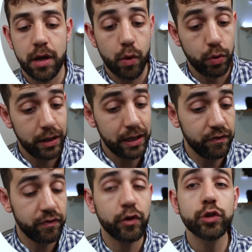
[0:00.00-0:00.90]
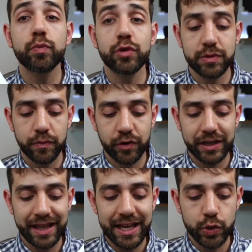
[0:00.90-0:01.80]
I will leave PhotoPrism
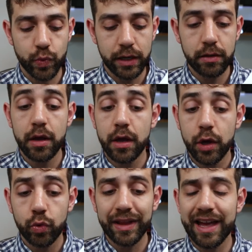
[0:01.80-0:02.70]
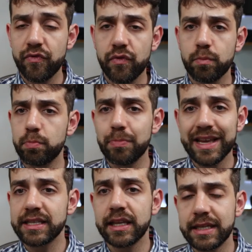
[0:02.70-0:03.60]
for the last one, we'll have
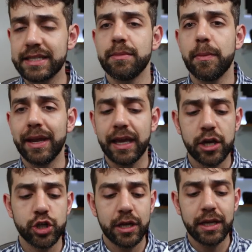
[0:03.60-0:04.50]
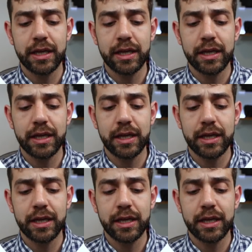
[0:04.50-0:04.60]
basically the same application.